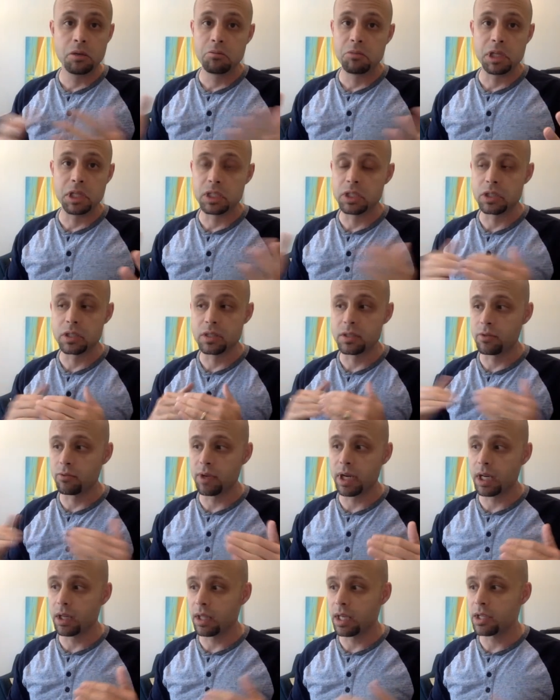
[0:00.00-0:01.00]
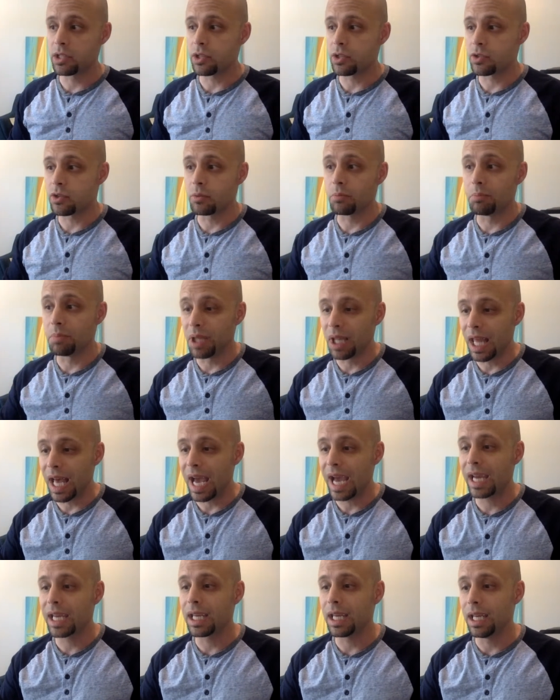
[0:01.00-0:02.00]
It just, the regulations are
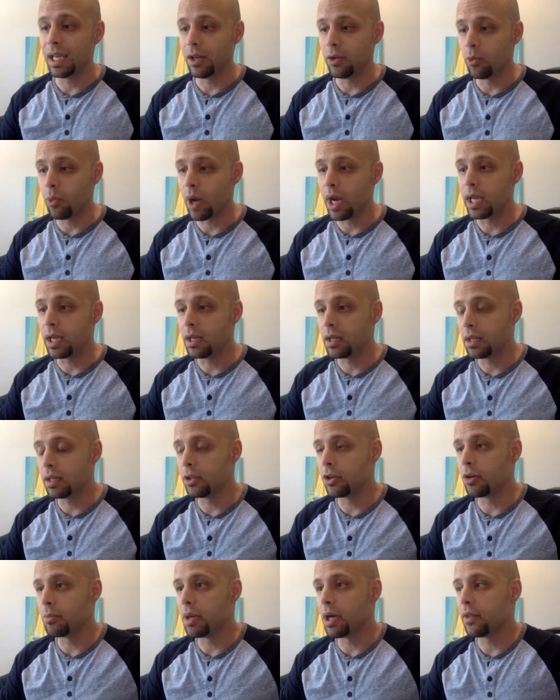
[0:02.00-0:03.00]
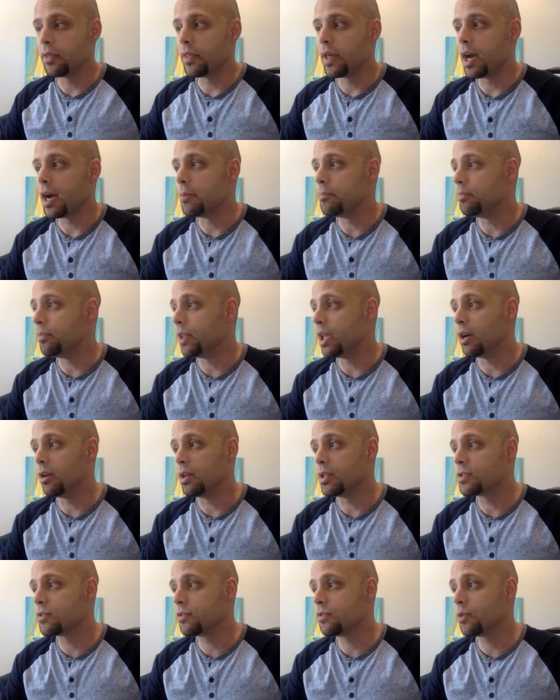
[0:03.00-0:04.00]
black and white clear about that. Now
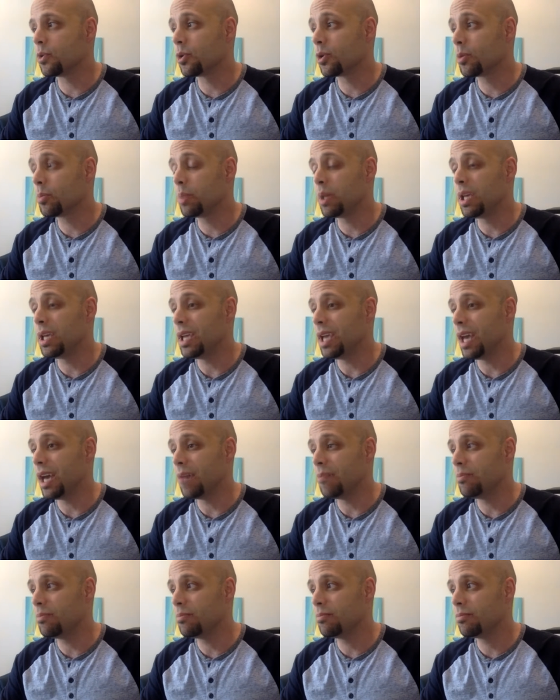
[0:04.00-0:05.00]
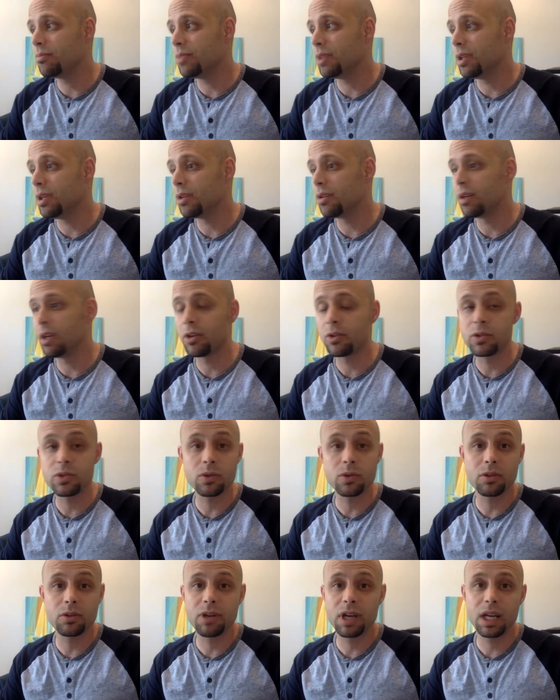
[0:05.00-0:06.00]
it's 4 p.m. here in
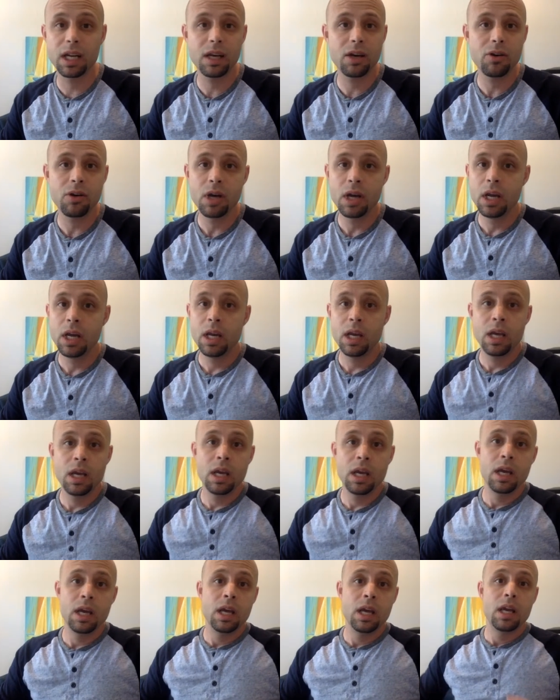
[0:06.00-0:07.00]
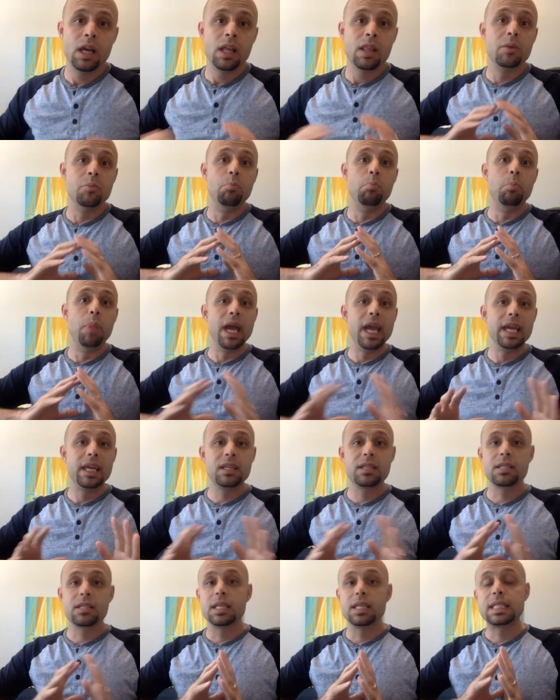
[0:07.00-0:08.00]
Arizona right now. The
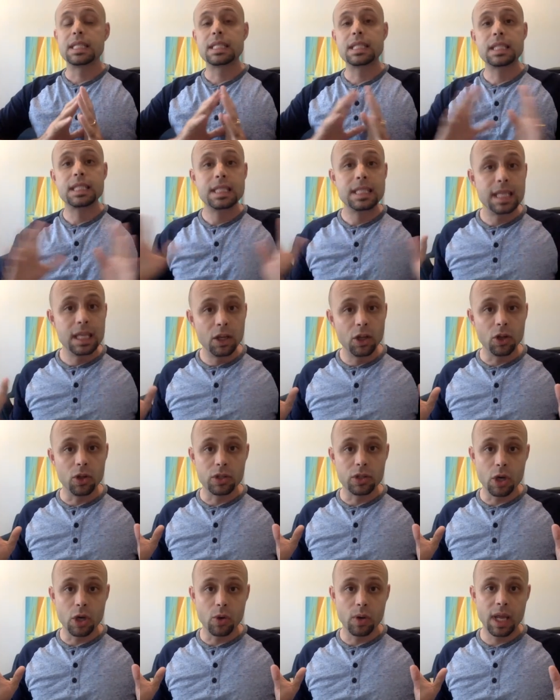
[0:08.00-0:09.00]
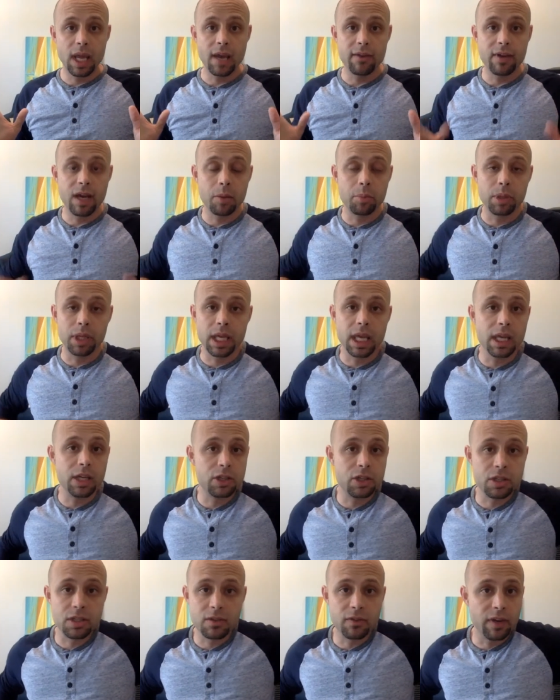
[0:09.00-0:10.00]
banks still don't have
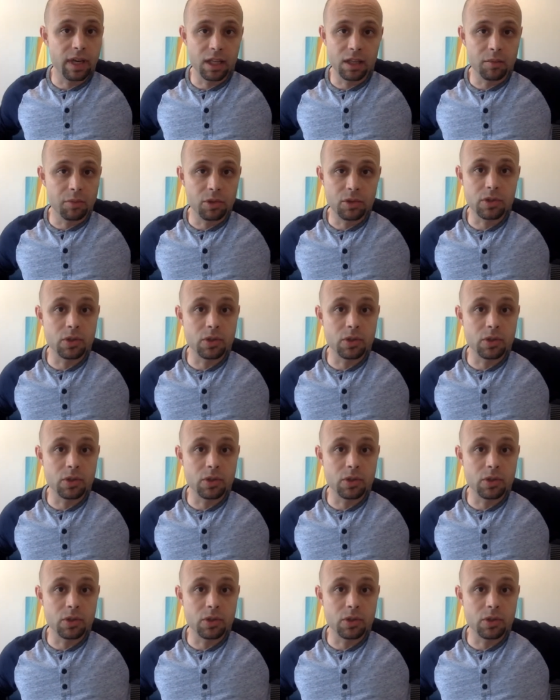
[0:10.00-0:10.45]
applications available.